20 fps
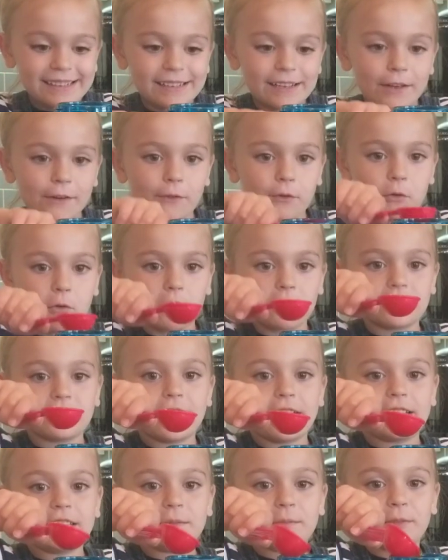Of course
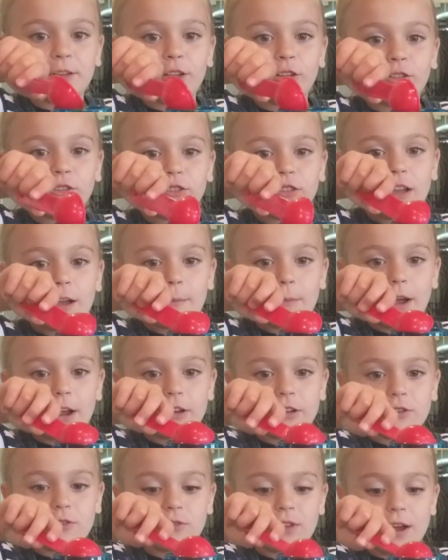I spilled some. I
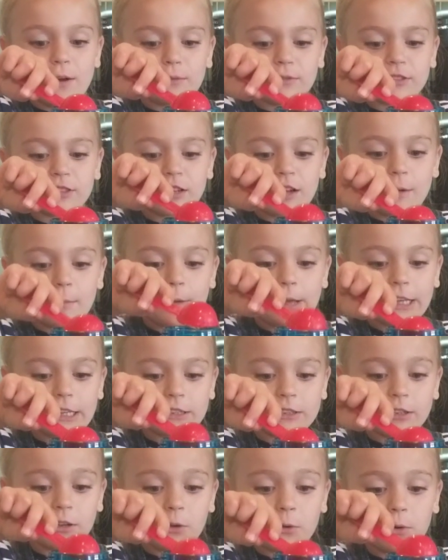knew that was coming
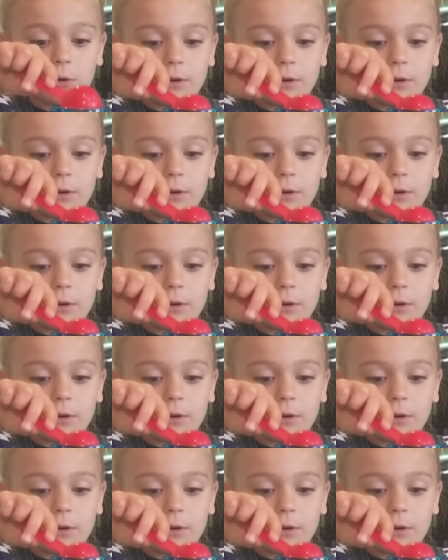soon.